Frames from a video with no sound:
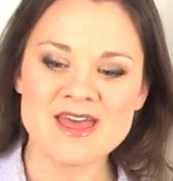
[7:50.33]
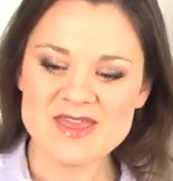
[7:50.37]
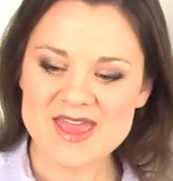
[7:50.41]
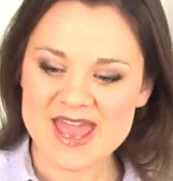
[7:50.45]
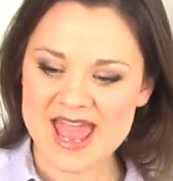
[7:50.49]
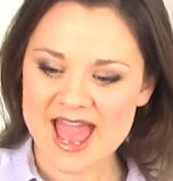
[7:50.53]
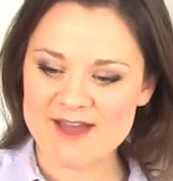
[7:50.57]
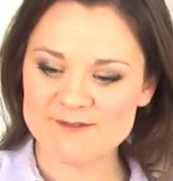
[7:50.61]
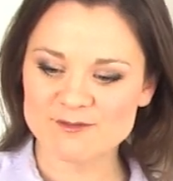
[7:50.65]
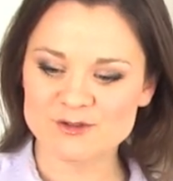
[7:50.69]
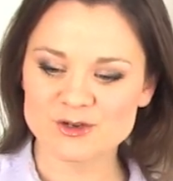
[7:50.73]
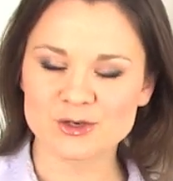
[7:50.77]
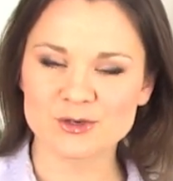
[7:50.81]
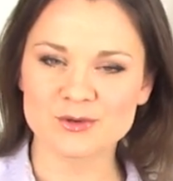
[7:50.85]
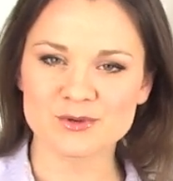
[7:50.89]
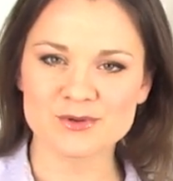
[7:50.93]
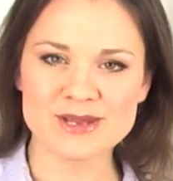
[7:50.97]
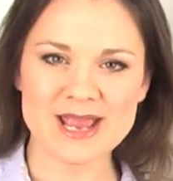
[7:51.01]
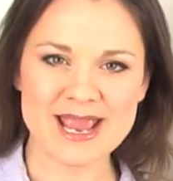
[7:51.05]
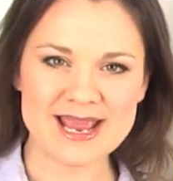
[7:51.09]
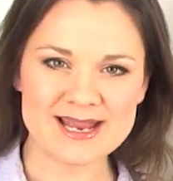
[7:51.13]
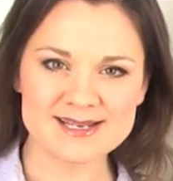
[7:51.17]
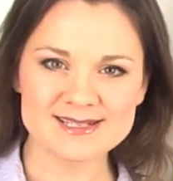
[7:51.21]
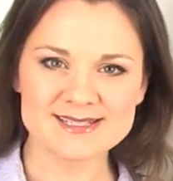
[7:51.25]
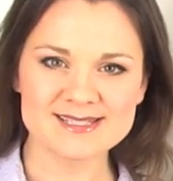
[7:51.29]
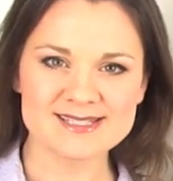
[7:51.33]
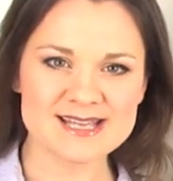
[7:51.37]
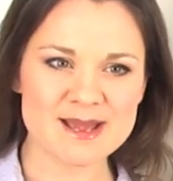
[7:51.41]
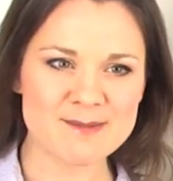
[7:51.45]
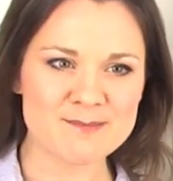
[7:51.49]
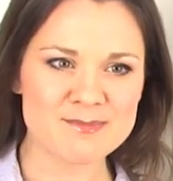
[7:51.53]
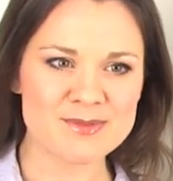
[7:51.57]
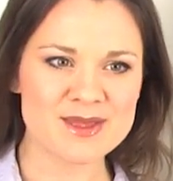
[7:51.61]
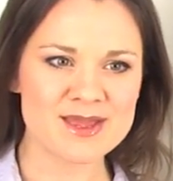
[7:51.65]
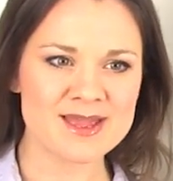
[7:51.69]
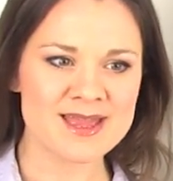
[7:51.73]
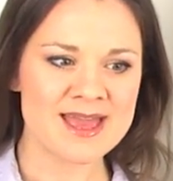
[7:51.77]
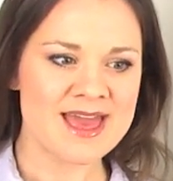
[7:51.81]
They have created
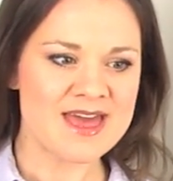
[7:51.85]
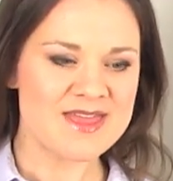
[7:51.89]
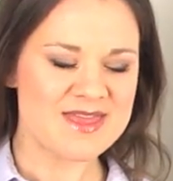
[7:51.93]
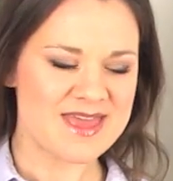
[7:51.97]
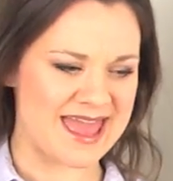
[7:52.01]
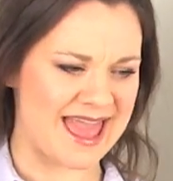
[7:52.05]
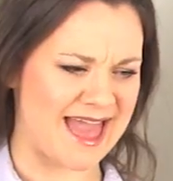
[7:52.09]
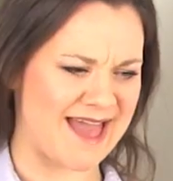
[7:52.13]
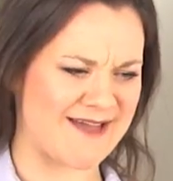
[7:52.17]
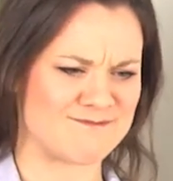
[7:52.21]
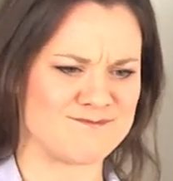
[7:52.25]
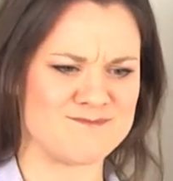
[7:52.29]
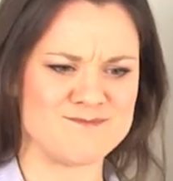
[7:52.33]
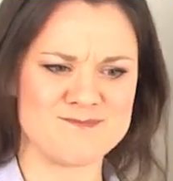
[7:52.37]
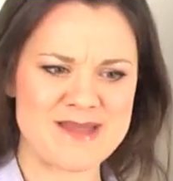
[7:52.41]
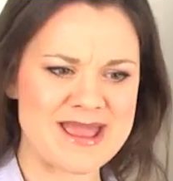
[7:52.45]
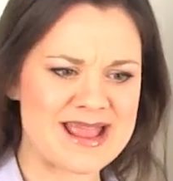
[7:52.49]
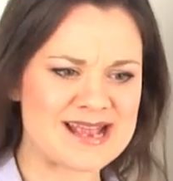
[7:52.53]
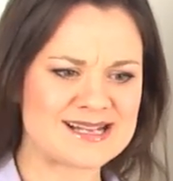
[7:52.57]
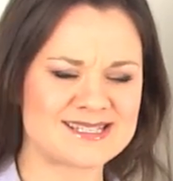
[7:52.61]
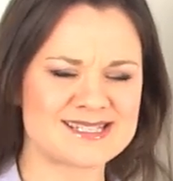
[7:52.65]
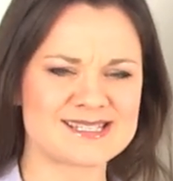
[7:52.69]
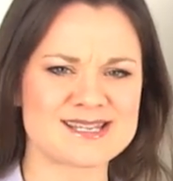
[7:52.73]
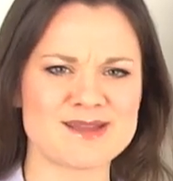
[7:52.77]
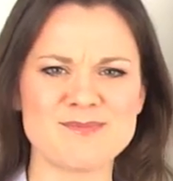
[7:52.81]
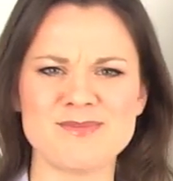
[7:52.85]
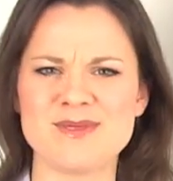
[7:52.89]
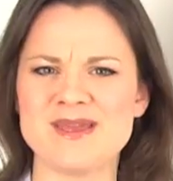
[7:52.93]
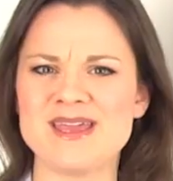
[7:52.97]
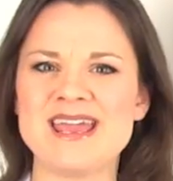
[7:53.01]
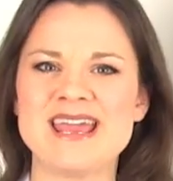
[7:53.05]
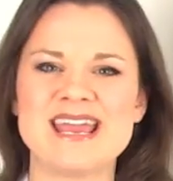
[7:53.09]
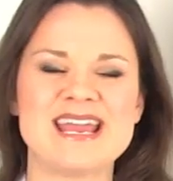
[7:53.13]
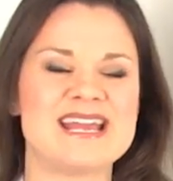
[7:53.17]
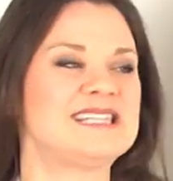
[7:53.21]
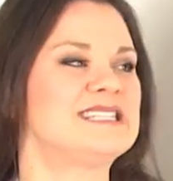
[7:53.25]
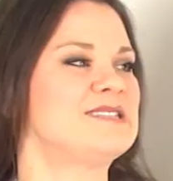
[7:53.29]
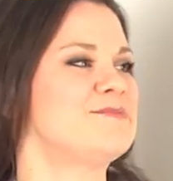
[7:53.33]
something, they have made
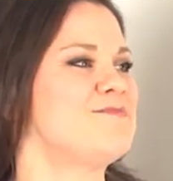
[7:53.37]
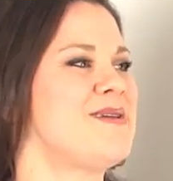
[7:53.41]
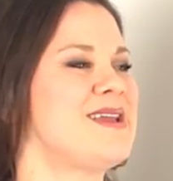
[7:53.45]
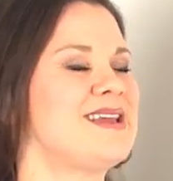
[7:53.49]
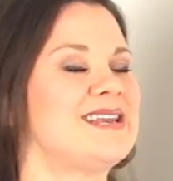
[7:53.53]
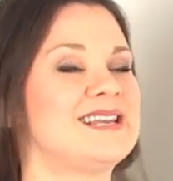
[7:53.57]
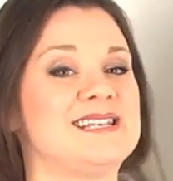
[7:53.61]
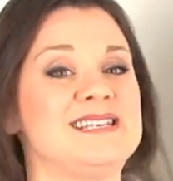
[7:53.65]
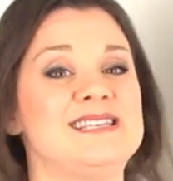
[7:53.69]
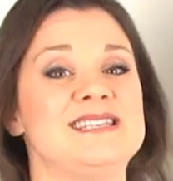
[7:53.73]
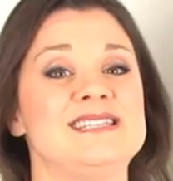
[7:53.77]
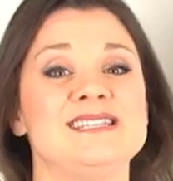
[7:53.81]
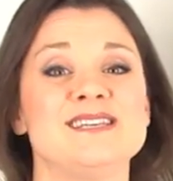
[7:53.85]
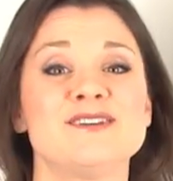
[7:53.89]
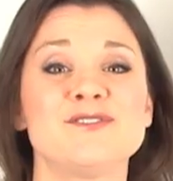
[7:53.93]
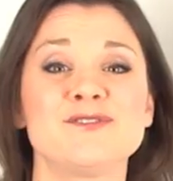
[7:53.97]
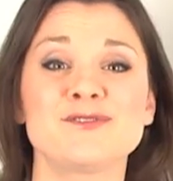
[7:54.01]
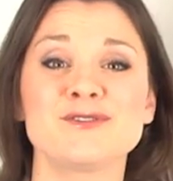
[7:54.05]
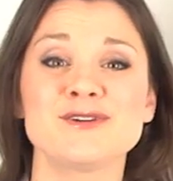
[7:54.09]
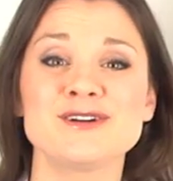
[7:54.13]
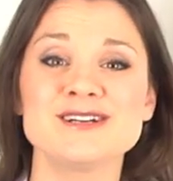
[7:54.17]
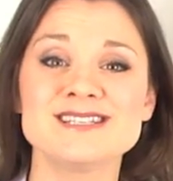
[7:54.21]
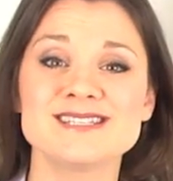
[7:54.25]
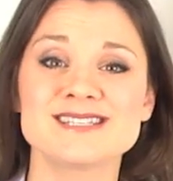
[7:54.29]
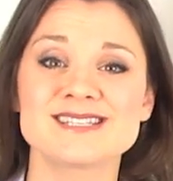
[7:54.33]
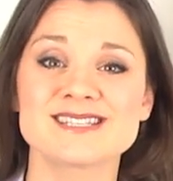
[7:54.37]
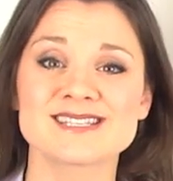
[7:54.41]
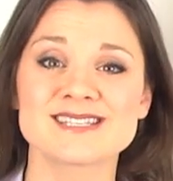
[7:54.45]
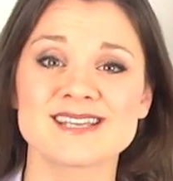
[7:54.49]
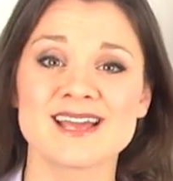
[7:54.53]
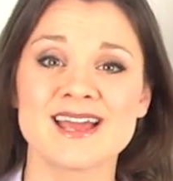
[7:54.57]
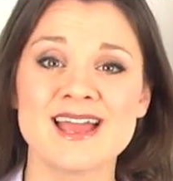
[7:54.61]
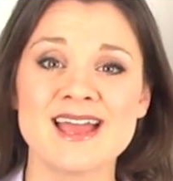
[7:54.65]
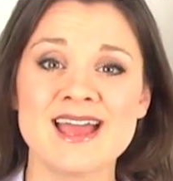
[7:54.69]
something, it's made a difference.